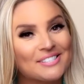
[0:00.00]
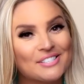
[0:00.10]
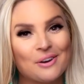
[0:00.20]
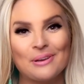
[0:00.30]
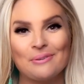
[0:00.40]
us
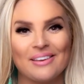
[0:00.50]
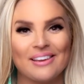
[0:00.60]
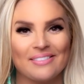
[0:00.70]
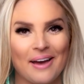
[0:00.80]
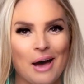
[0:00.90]
know what you
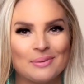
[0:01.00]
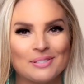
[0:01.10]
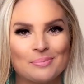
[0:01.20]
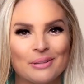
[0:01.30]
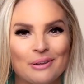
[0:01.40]
think in the
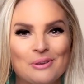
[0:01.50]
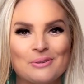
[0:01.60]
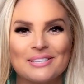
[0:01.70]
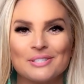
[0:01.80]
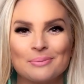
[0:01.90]
comments below. You
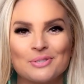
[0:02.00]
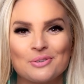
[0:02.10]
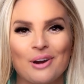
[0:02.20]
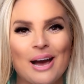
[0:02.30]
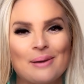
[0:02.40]
can
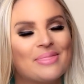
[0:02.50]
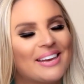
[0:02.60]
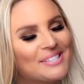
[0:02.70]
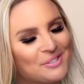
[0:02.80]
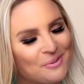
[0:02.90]
subscribe.
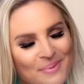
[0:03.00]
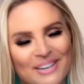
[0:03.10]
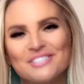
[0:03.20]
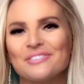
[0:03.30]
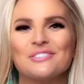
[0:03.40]
Thanks so
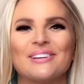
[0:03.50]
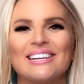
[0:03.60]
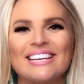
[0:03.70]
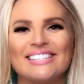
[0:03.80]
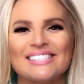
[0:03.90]
much for
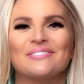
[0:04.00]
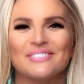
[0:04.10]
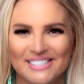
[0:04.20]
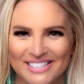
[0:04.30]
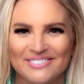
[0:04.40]
joining us.
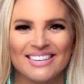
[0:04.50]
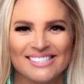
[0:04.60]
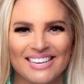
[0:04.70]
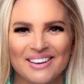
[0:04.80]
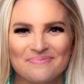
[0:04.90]
We'll see you
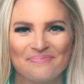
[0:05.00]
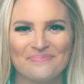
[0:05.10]
next time.